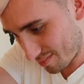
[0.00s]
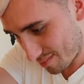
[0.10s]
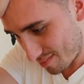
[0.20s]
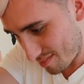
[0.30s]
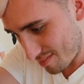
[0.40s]

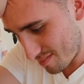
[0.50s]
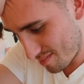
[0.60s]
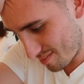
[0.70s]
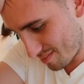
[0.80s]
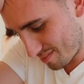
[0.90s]
Imitation
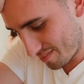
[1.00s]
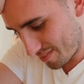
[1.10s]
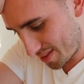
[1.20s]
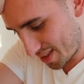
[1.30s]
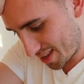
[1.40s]
is
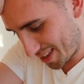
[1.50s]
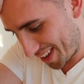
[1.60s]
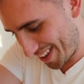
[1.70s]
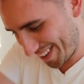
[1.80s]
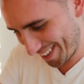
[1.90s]
the greatest
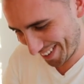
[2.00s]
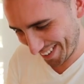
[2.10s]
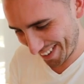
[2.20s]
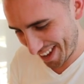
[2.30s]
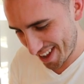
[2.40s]
form of
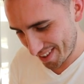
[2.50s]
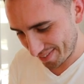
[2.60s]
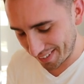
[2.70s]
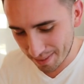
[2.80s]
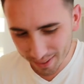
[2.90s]
flattery.
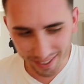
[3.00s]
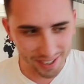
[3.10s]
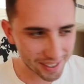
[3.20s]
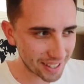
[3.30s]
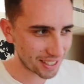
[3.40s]

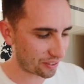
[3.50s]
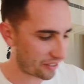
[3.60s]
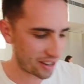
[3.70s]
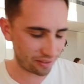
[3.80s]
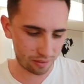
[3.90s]
Imitation is the
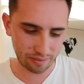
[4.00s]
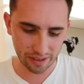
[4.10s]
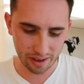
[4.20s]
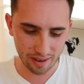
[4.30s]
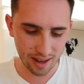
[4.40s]
finest form of
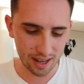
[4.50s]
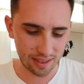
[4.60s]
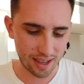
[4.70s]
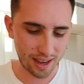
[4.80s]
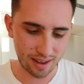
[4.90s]
flattery. I
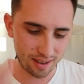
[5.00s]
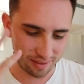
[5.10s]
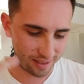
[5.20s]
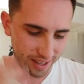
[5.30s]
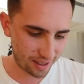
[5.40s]
get that. And
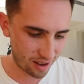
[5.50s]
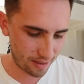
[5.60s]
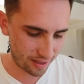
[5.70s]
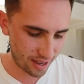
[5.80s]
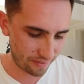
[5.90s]
I don't like care
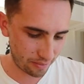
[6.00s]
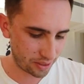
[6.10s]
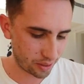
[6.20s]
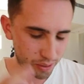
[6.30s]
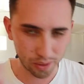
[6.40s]
about that from
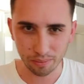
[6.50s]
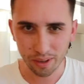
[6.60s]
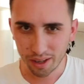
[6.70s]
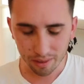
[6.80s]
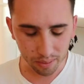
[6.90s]
a social
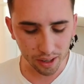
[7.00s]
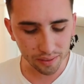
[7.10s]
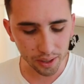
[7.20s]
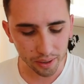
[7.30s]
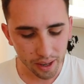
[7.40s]
point
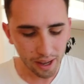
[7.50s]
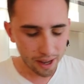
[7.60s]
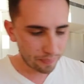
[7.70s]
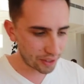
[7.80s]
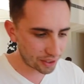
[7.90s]
of view.
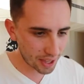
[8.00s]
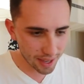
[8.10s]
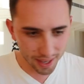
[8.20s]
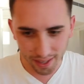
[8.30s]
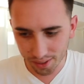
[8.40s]
The
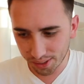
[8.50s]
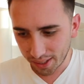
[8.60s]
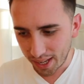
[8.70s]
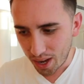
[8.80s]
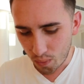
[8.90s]
thing is,
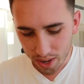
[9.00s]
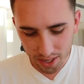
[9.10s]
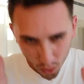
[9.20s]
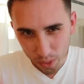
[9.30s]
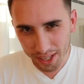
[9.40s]

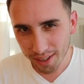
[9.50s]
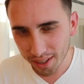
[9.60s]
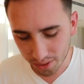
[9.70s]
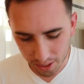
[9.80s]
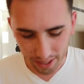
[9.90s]
when you when you're
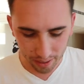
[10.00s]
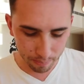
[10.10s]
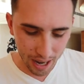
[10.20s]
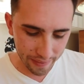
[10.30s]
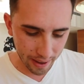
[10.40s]
gonna try and
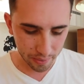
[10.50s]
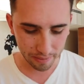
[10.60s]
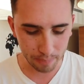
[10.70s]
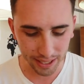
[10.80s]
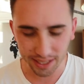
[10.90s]
combine that
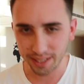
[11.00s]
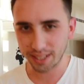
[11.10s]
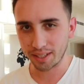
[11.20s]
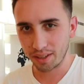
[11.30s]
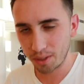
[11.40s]
with
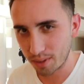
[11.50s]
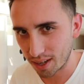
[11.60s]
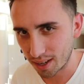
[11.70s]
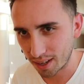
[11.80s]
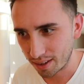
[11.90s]
business, you
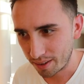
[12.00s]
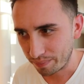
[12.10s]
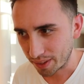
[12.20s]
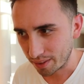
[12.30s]
are